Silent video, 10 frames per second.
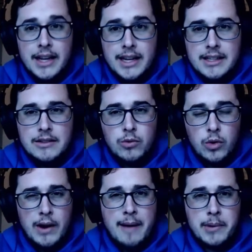That
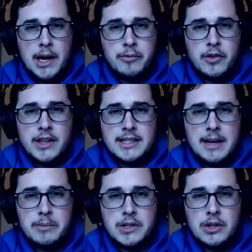will wrap it up for
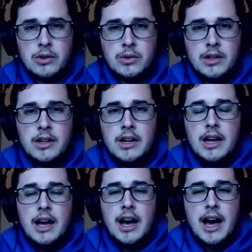this episode.
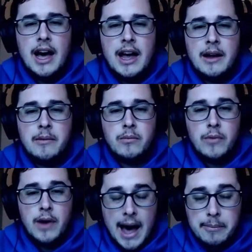I
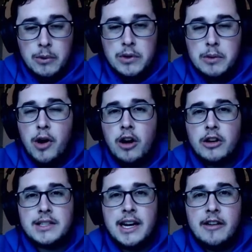am happy with the
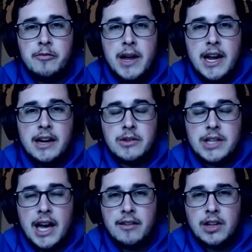progress that I've made. It
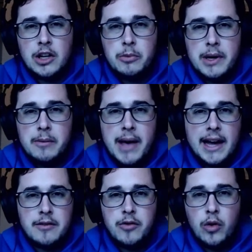was kind of a little bit of
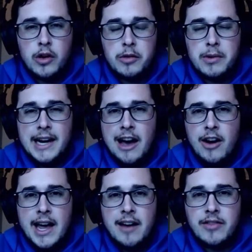back and forth, but
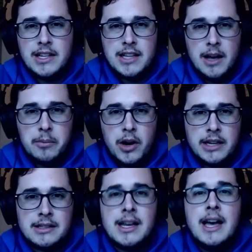now I have these
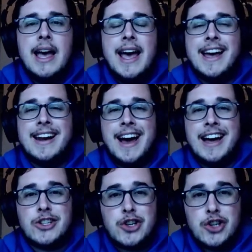upgrades, and
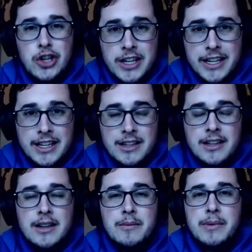I
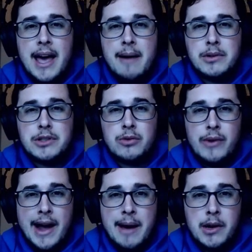should be able
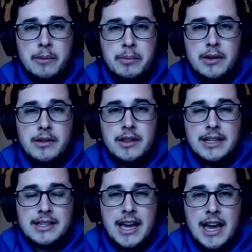to wrap up
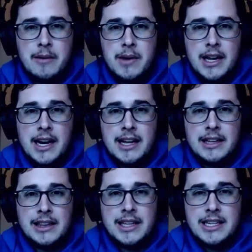this game in
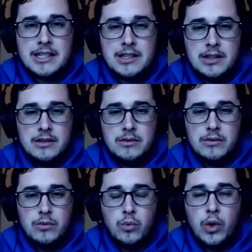at least
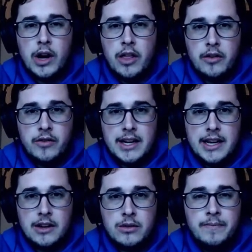one other
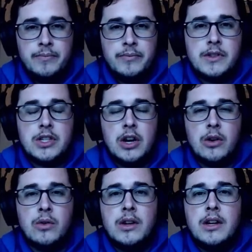video.
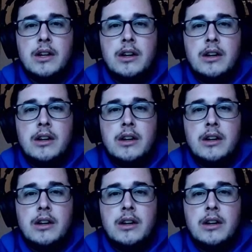So...